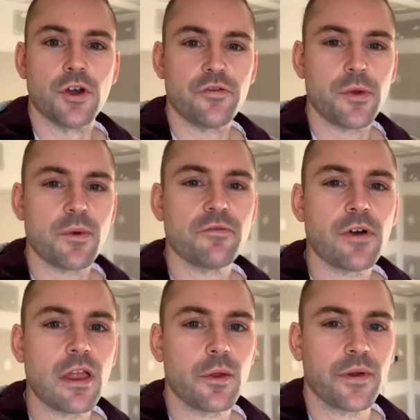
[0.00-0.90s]
if you've been
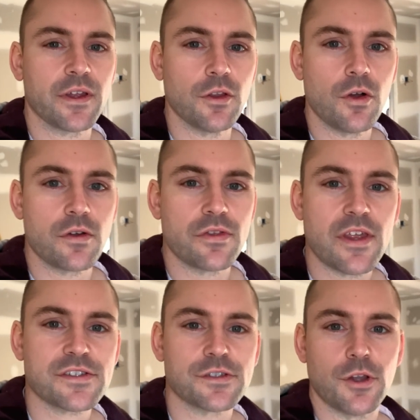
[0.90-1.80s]
following along
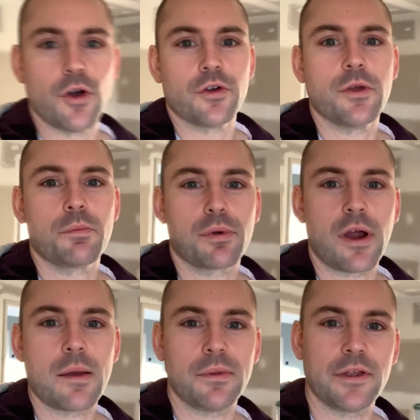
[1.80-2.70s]
this long, you
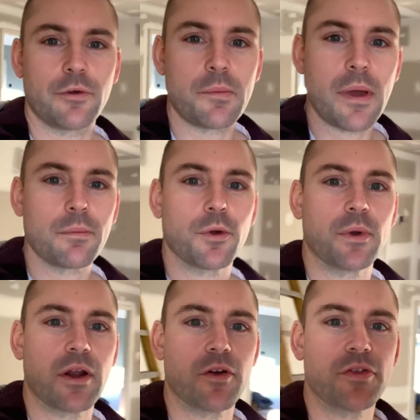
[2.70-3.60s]
probably remember
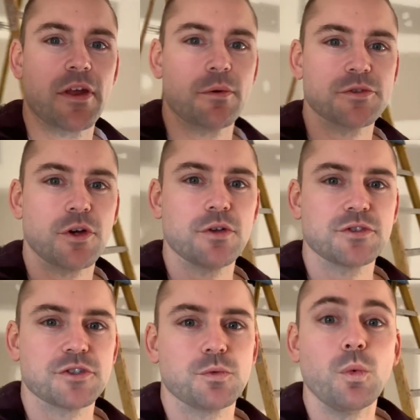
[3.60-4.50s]
when everything was all
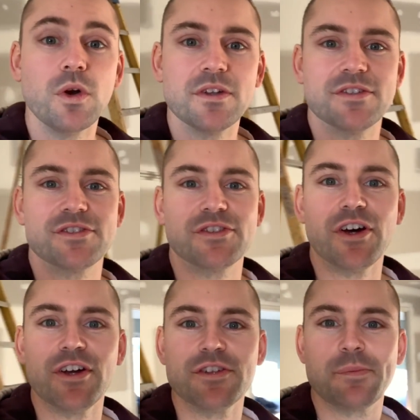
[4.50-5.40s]
just wooden
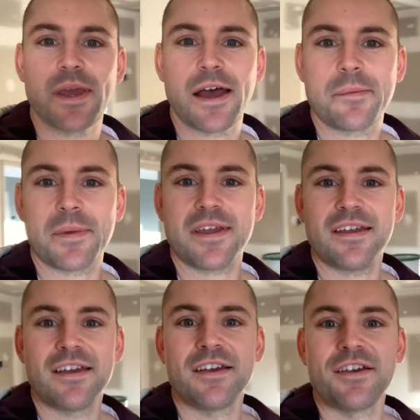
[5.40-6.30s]
studs behind
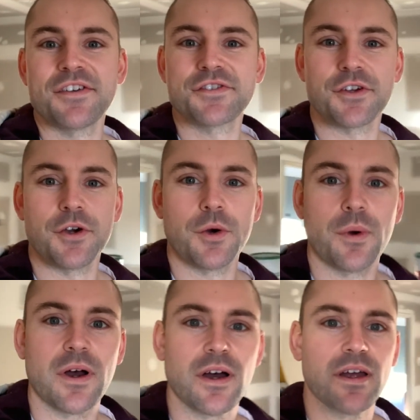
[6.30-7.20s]
me.
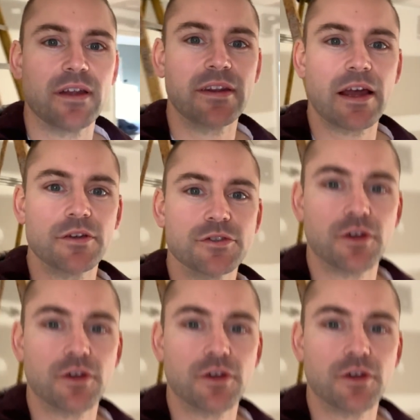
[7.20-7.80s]
So now it's